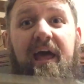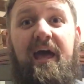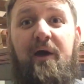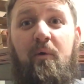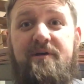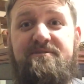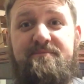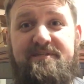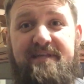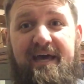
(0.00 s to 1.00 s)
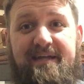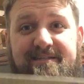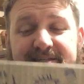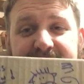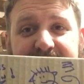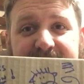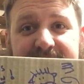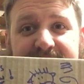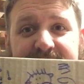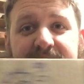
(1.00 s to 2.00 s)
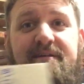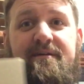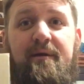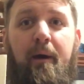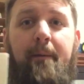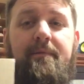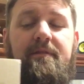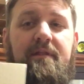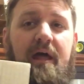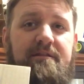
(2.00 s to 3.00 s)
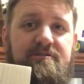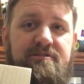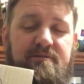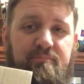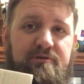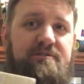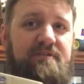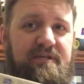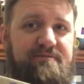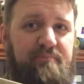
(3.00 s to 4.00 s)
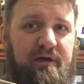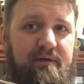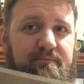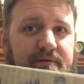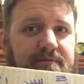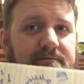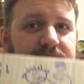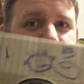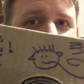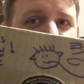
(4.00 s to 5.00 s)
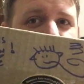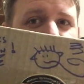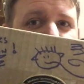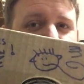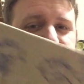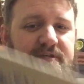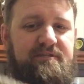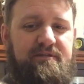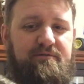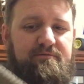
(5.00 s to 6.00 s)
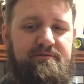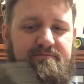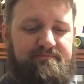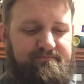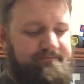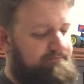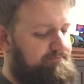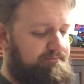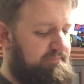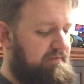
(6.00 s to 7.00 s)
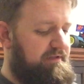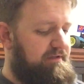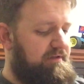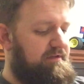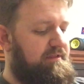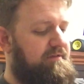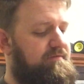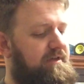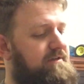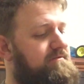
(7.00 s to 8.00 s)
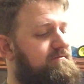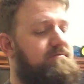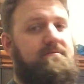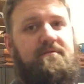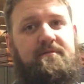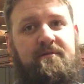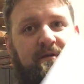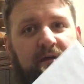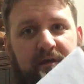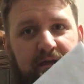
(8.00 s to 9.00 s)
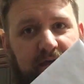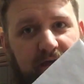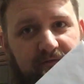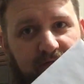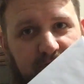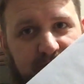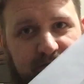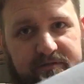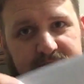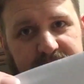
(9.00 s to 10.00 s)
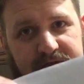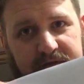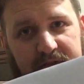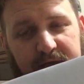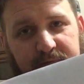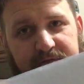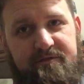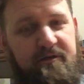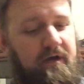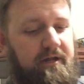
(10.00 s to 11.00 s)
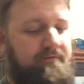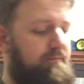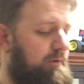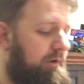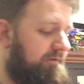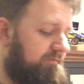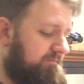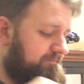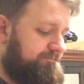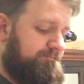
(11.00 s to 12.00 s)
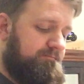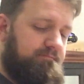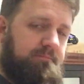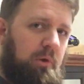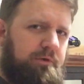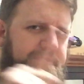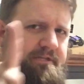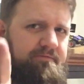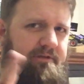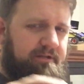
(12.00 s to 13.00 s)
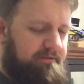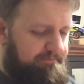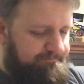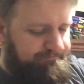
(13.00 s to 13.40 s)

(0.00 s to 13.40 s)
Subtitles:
How awesome is that? Not just a personalized pipe, personalized note. Love that. Invoice, labeled, so you can hide it from your wife or significant other.